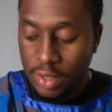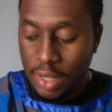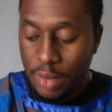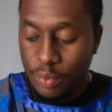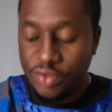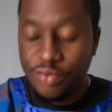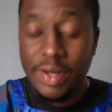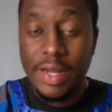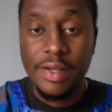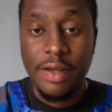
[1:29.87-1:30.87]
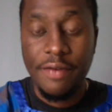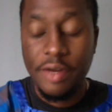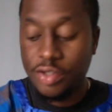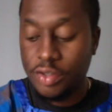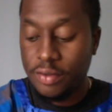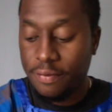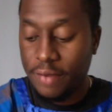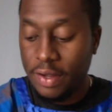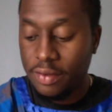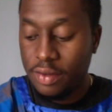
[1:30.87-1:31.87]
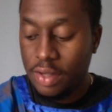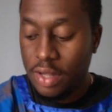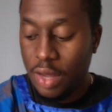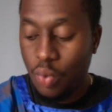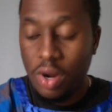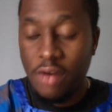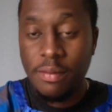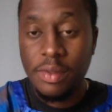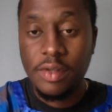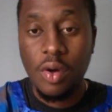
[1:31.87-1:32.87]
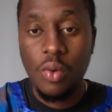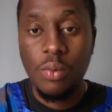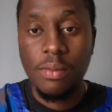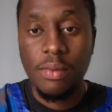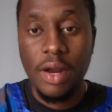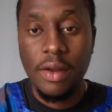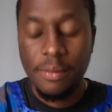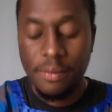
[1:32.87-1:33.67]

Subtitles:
And we just read that definition of faith. And one of them is hope, right?